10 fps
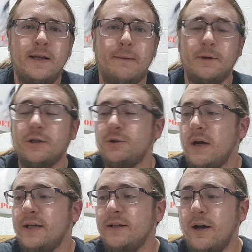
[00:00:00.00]
I'm going to
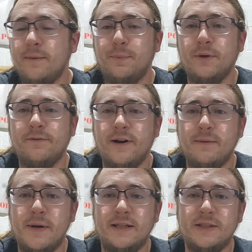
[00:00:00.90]
try to not put very
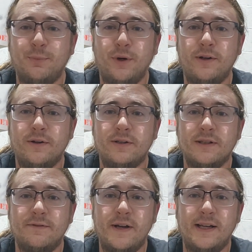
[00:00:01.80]
many spoilers,
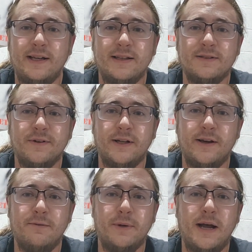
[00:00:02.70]
if any, in this
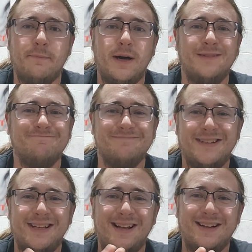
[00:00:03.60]
video, but I might
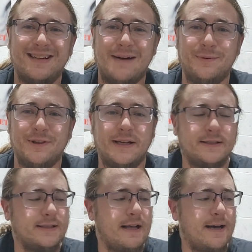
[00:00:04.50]
let a couple
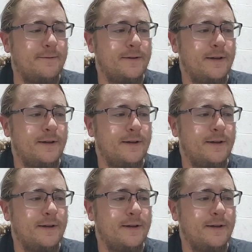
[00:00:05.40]
things slide.